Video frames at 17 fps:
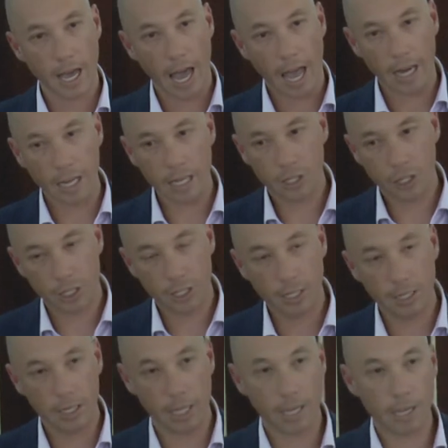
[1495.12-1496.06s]
And each
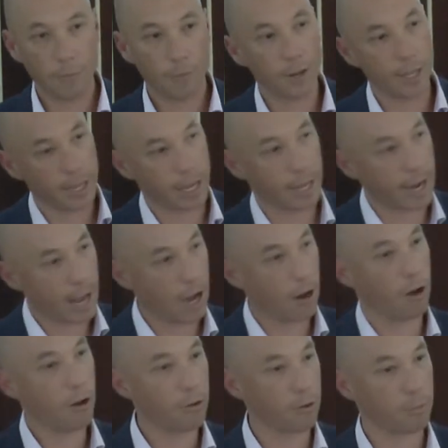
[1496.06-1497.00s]
evening in
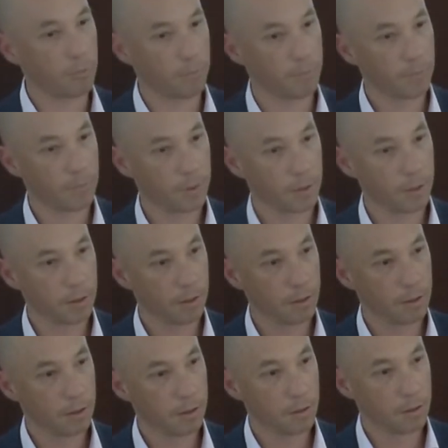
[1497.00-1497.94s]
our home,
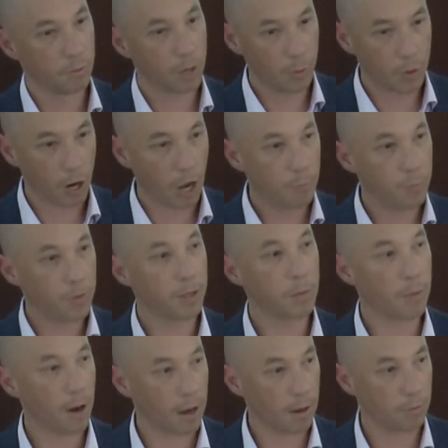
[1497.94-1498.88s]
we would open the
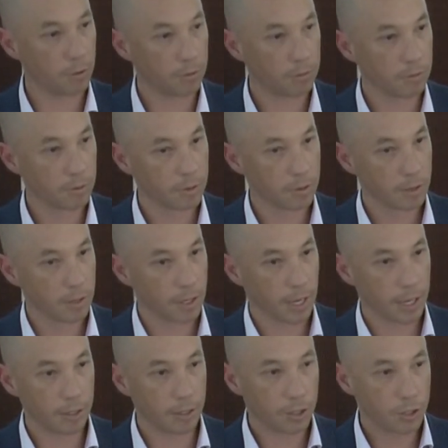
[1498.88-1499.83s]
Bible
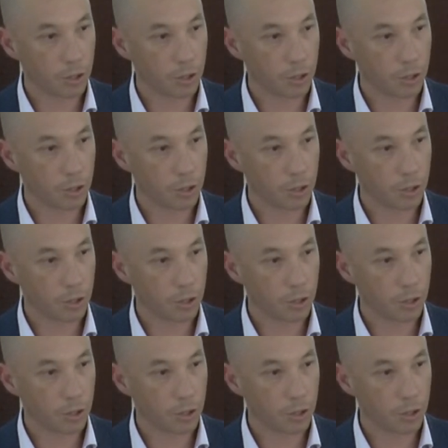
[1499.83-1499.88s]
and